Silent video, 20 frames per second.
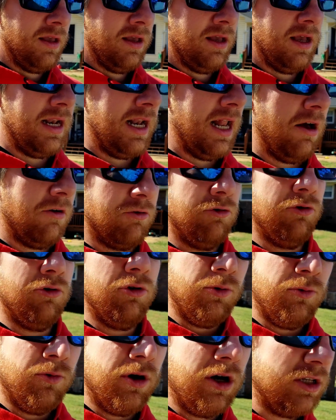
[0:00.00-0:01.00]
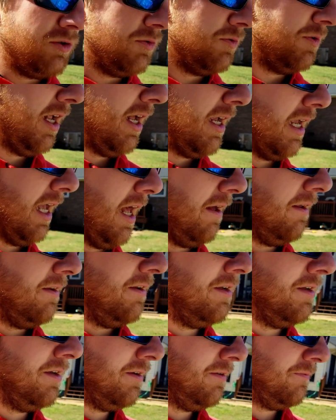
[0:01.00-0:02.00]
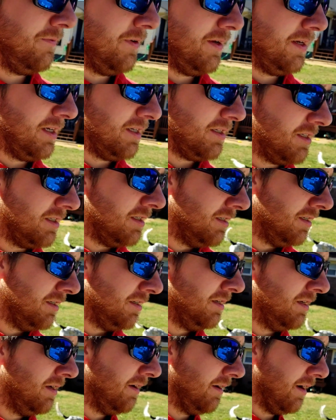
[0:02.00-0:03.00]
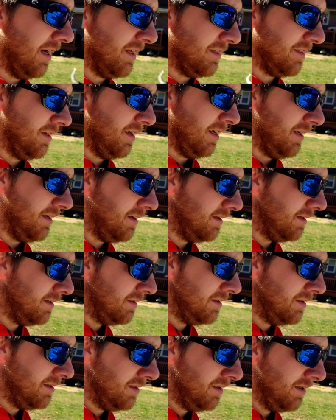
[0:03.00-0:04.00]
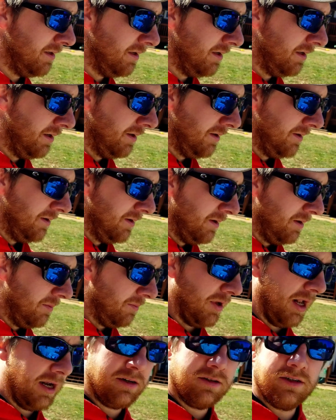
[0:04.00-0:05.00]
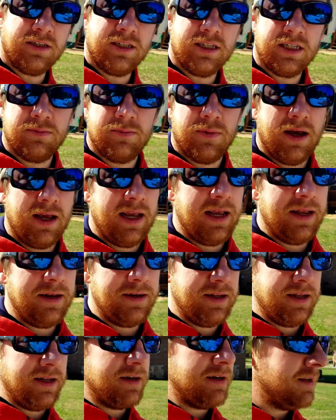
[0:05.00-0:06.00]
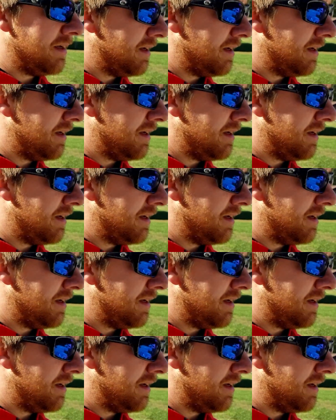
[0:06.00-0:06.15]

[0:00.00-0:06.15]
and how cool it was when I got finished last night. After sticking my hand in,